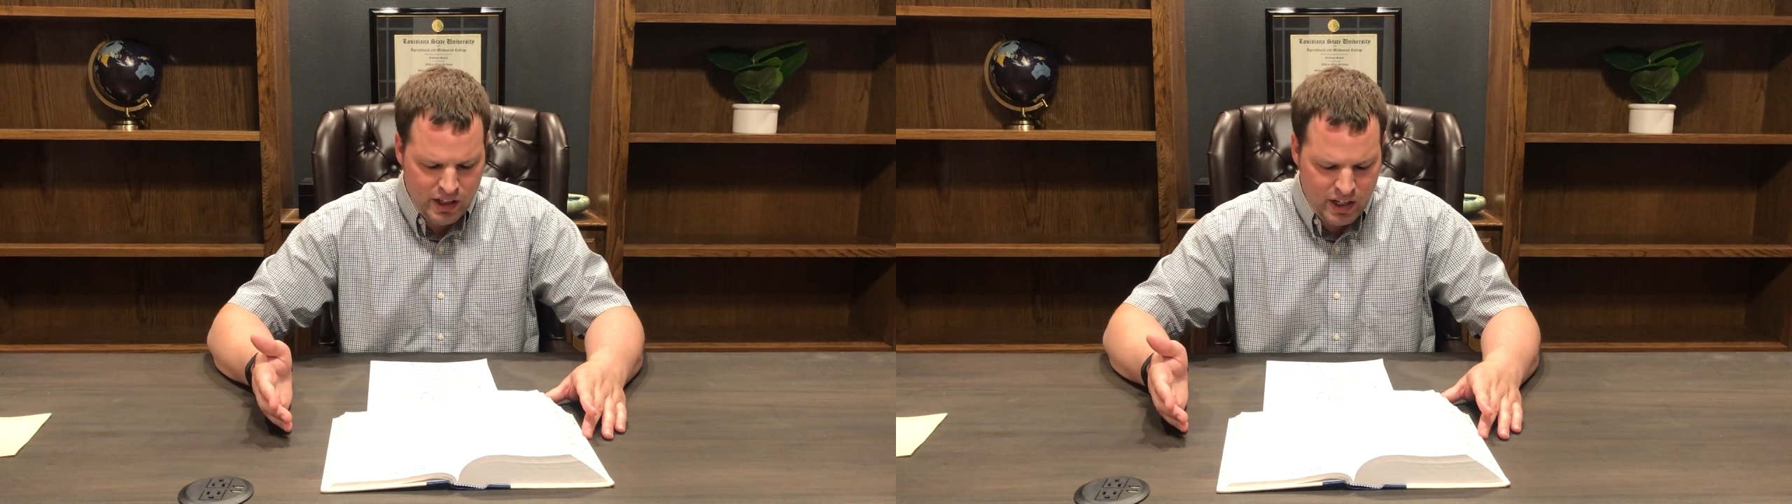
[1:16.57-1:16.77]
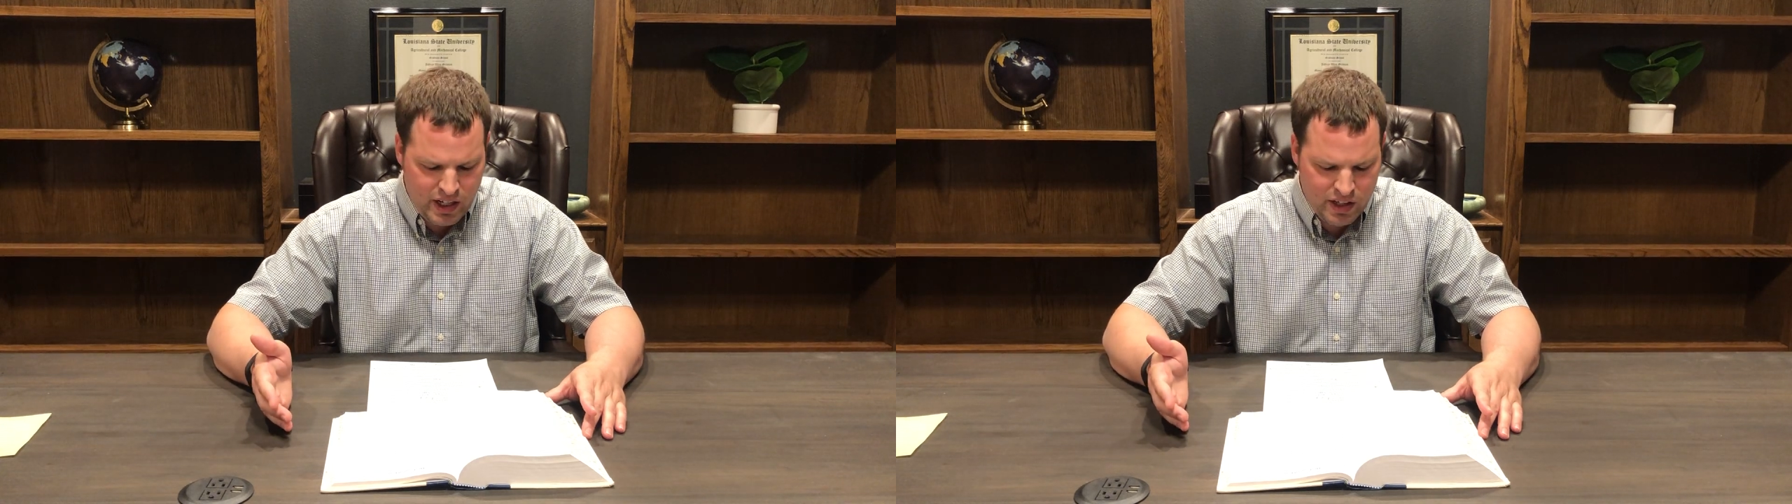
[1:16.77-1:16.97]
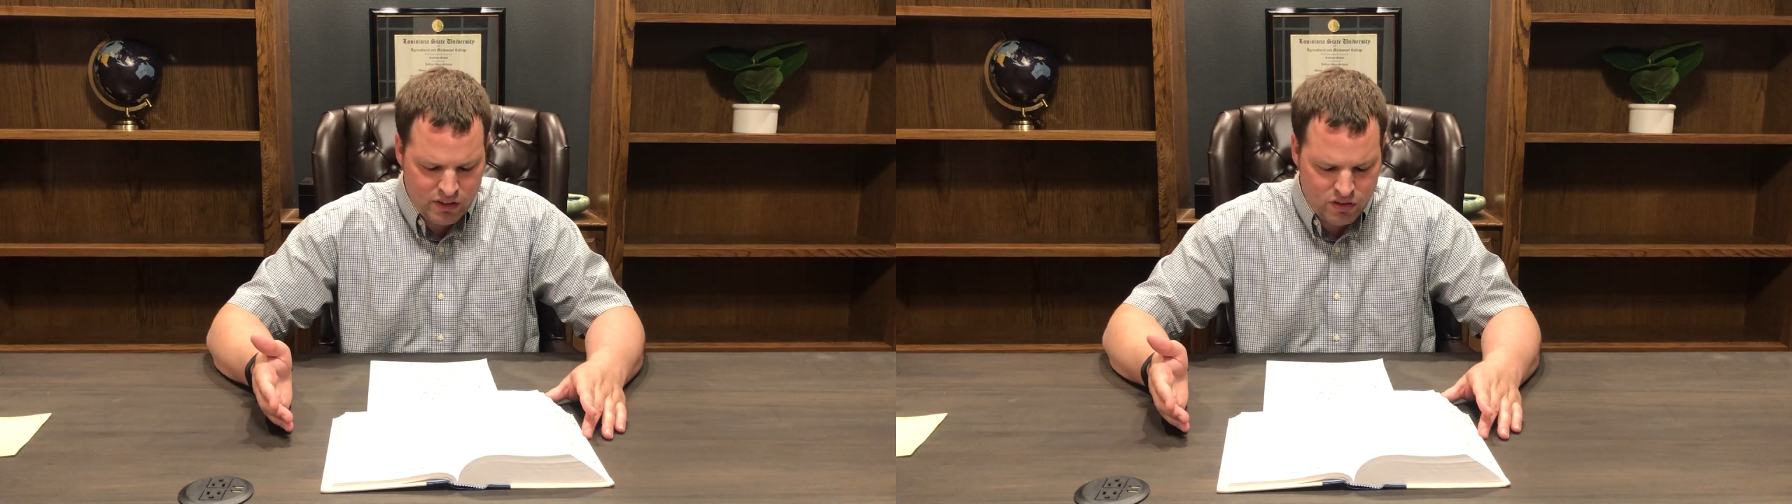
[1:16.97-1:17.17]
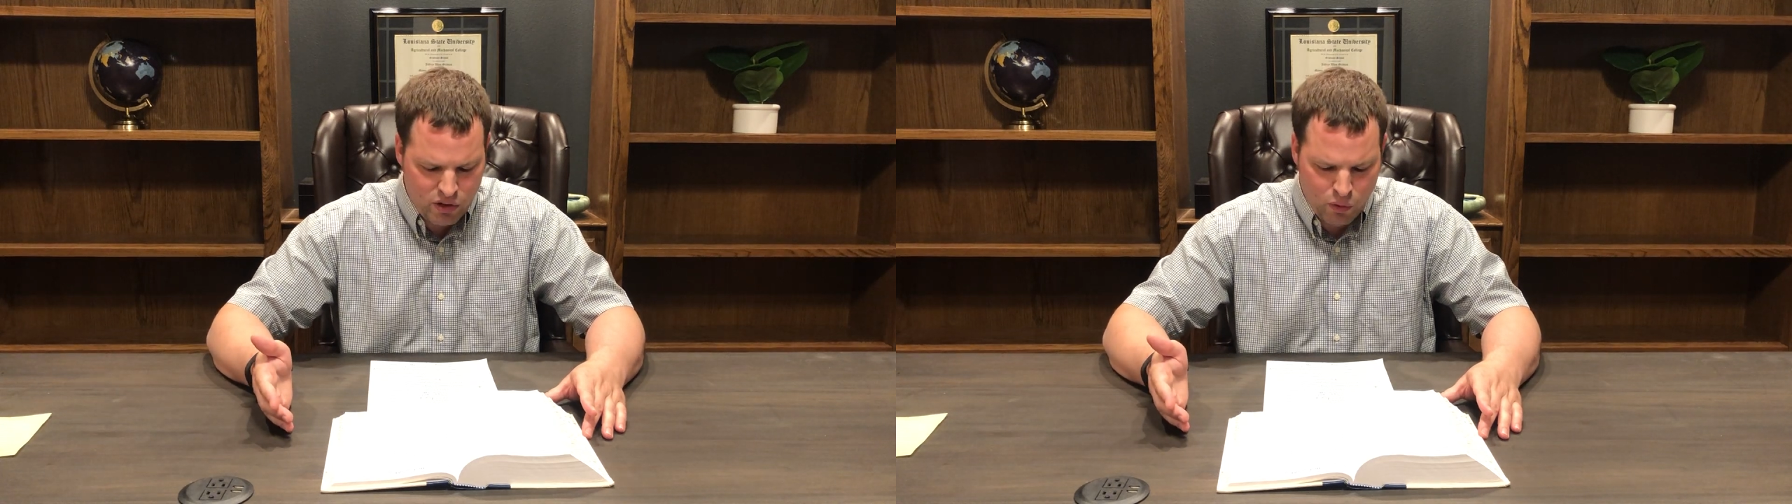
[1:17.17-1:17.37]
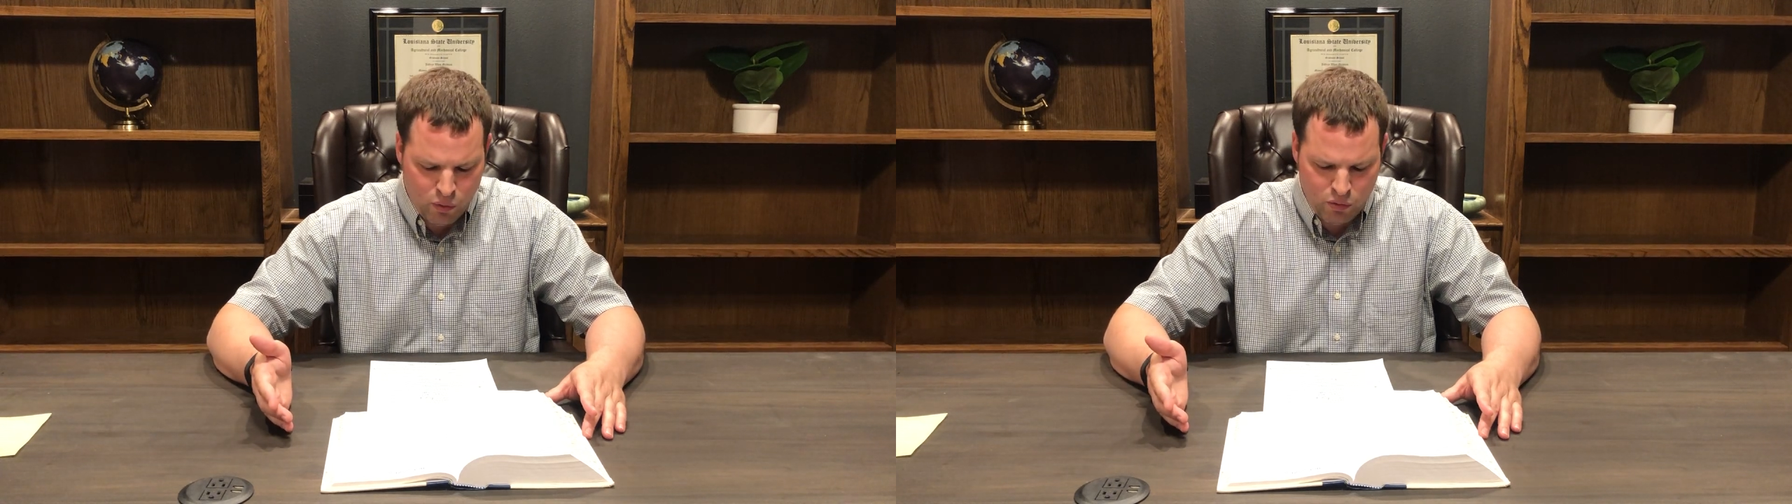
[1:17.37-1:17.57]
And
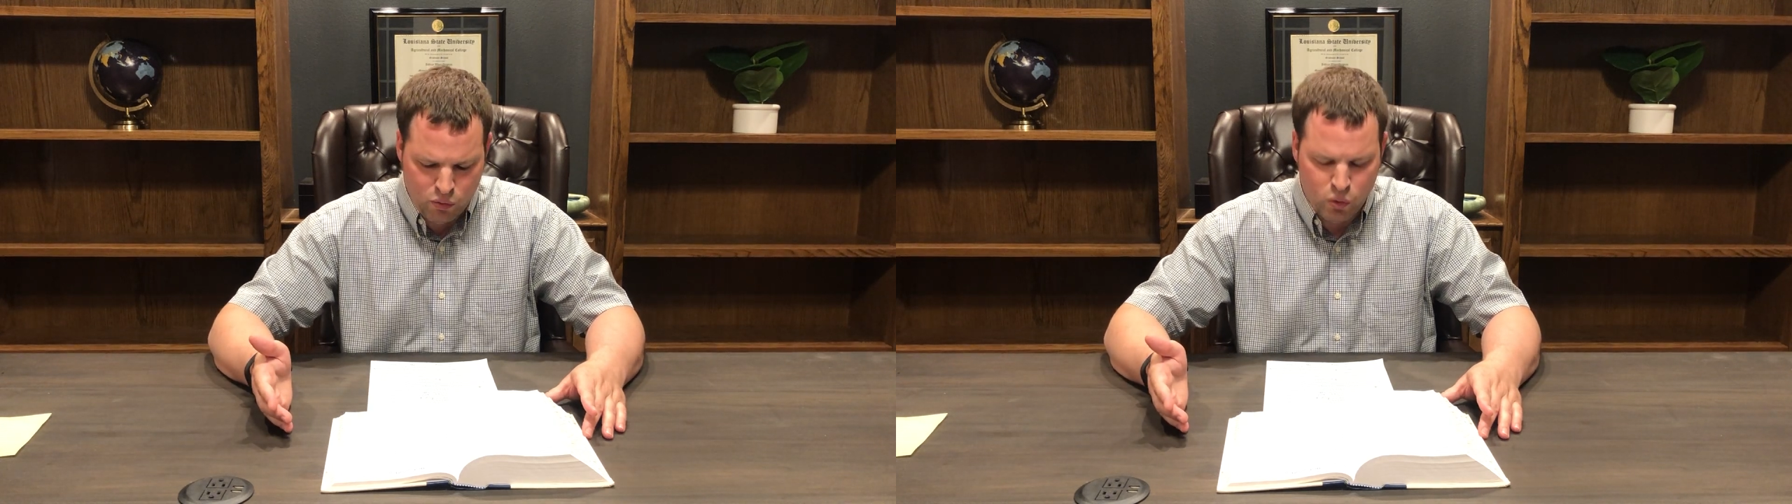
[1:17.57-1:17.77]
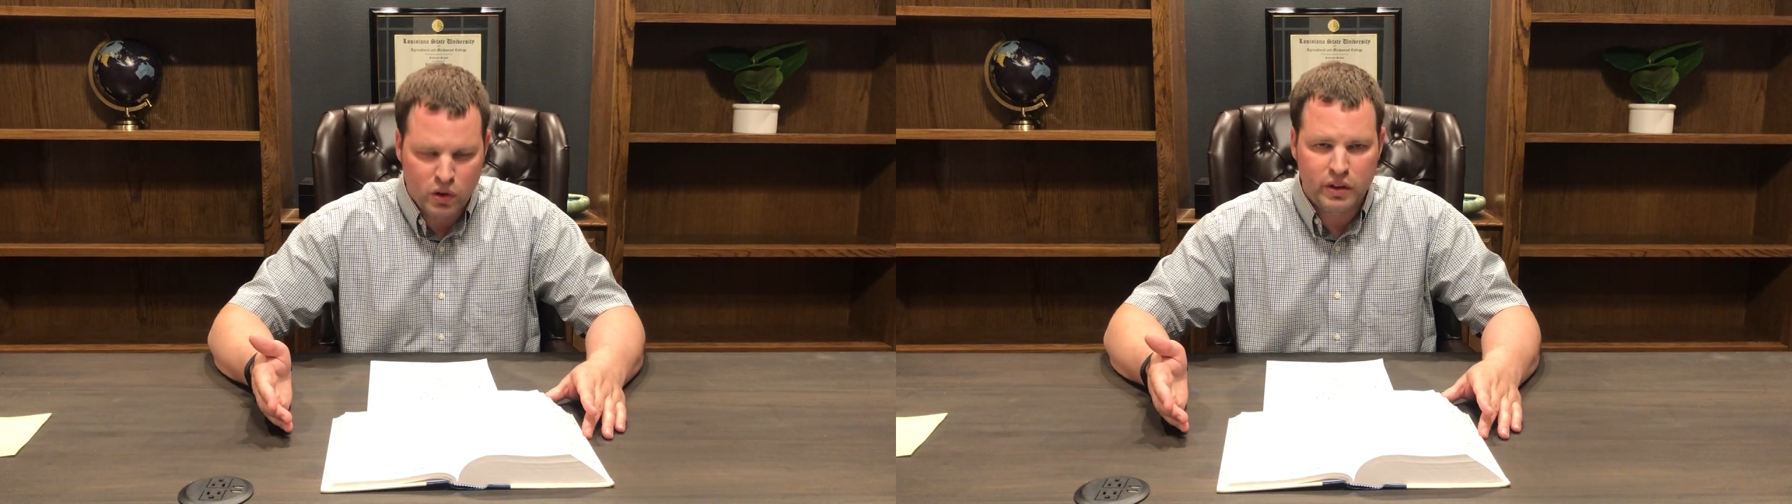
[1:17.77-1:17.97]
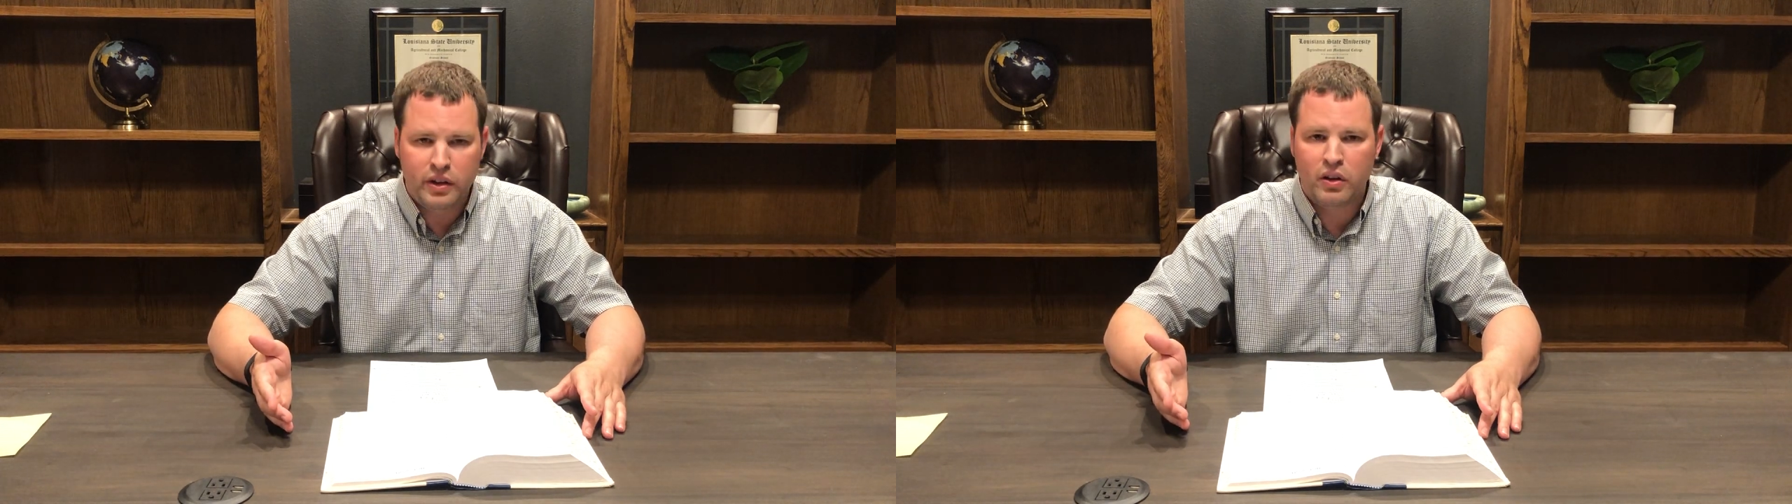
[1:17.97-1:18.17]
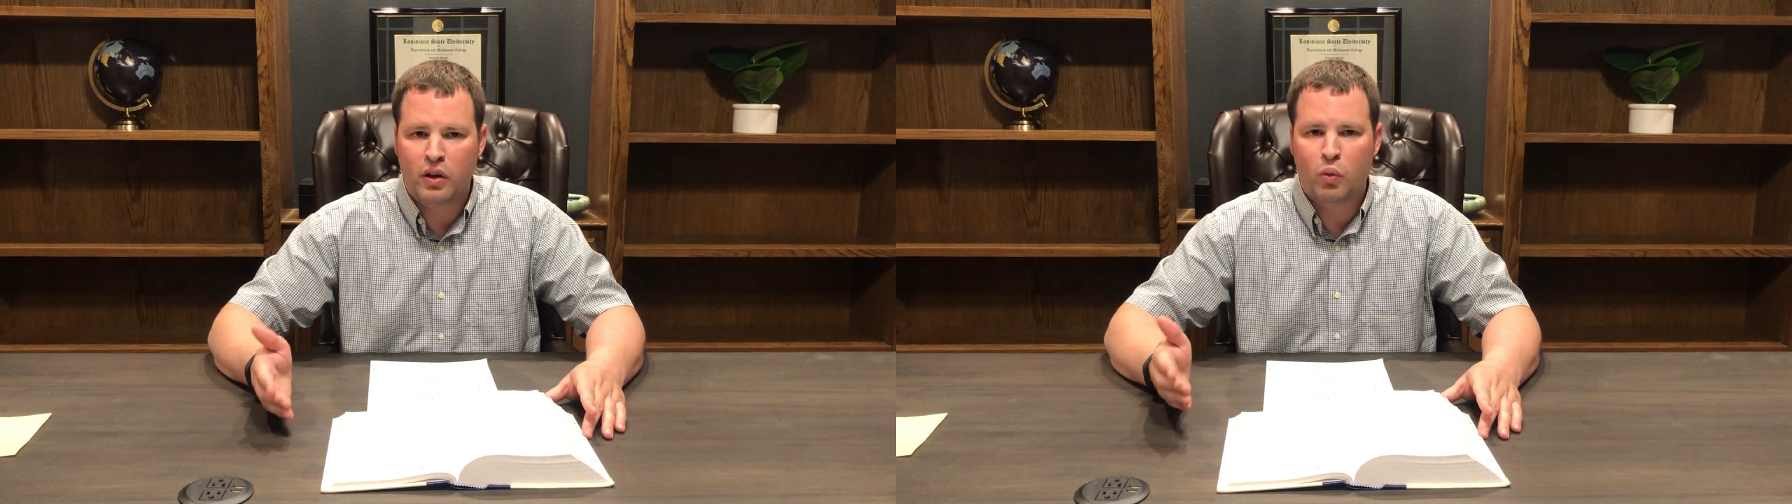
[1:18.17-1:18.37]
so really